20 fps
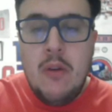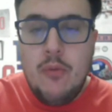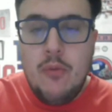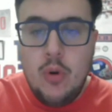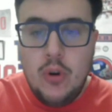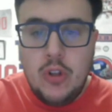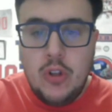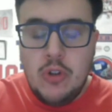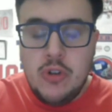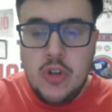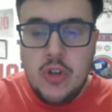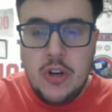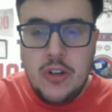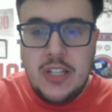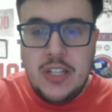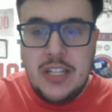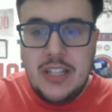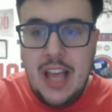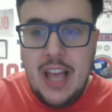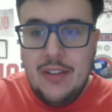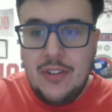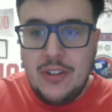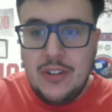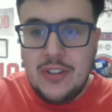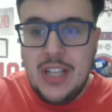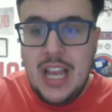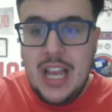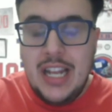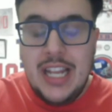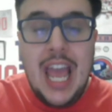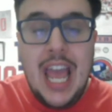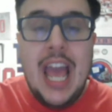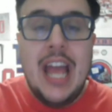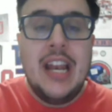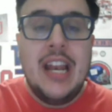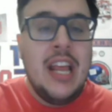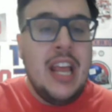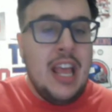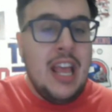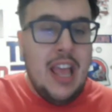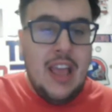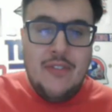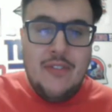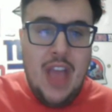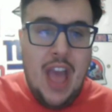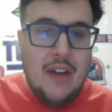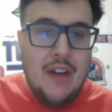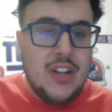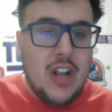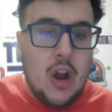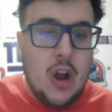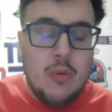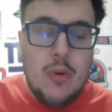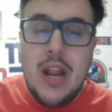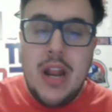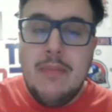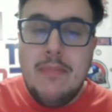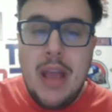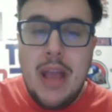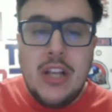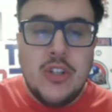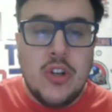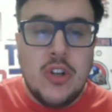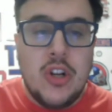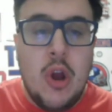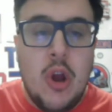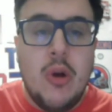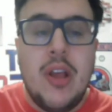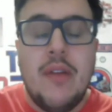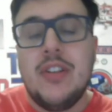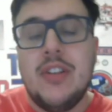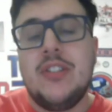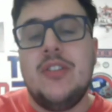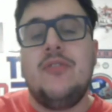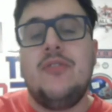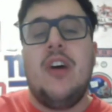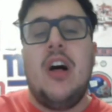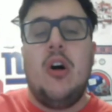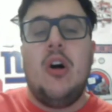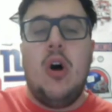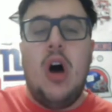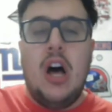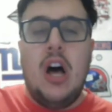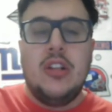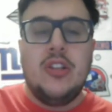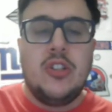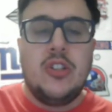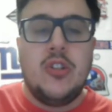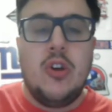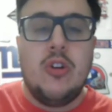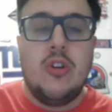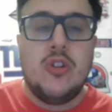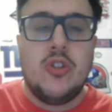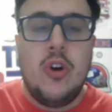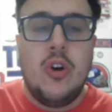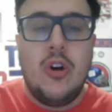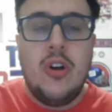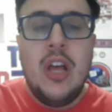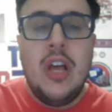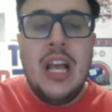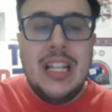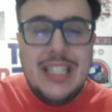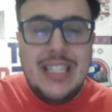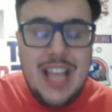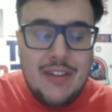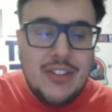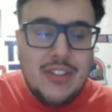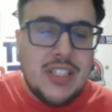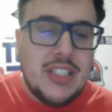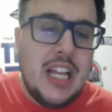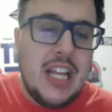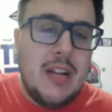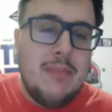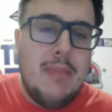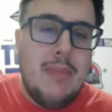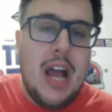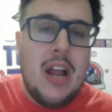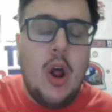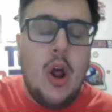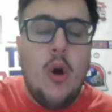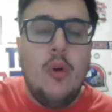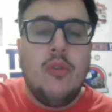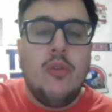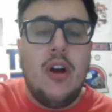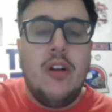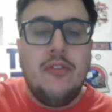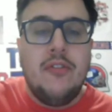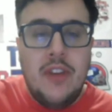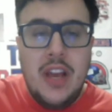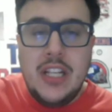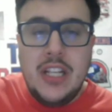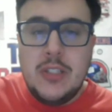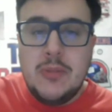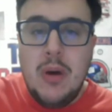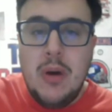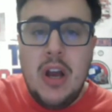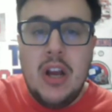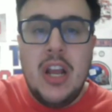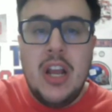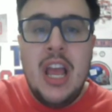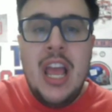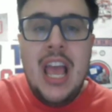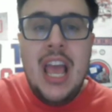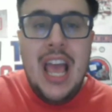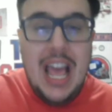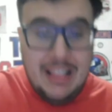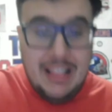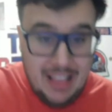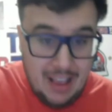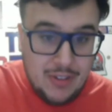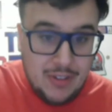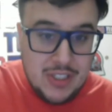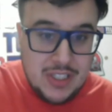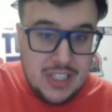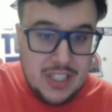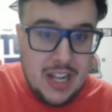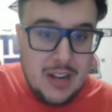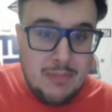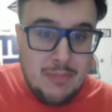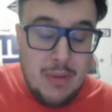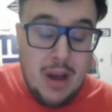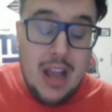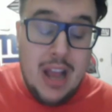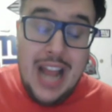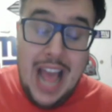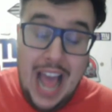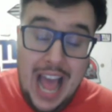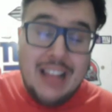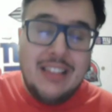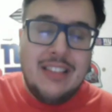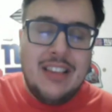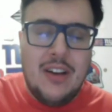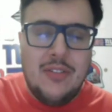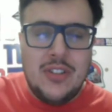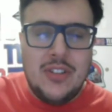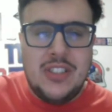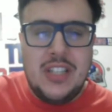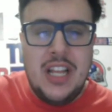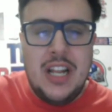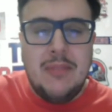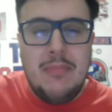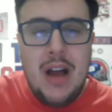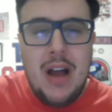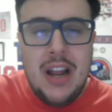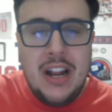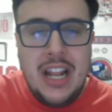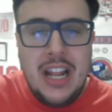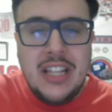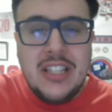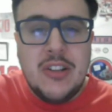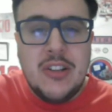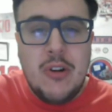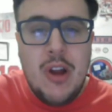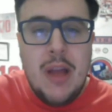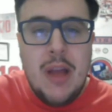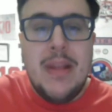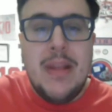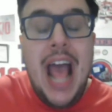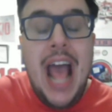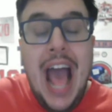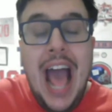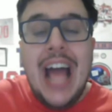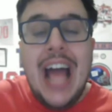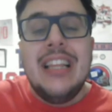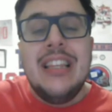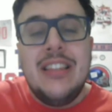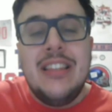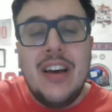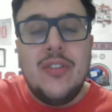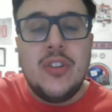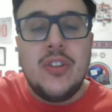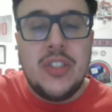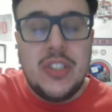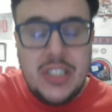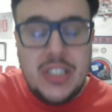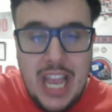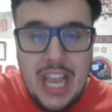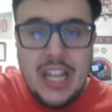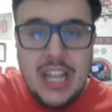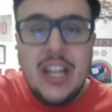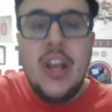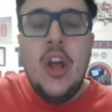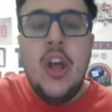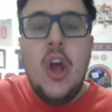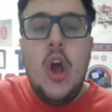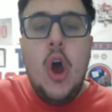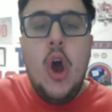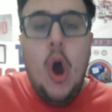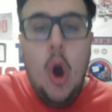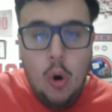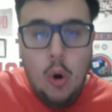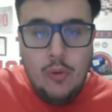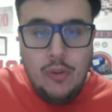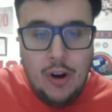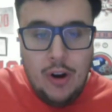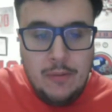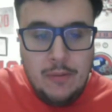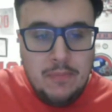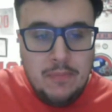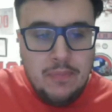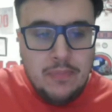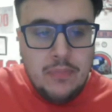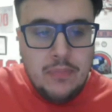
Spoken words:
for the New Jersey Devils. And again, if you haven't already, make sure to go give us a follow on social. Devil State of Mind over on Facebook, Devil State of Mind at Devil State of Mind on Instagram, and at Devil State over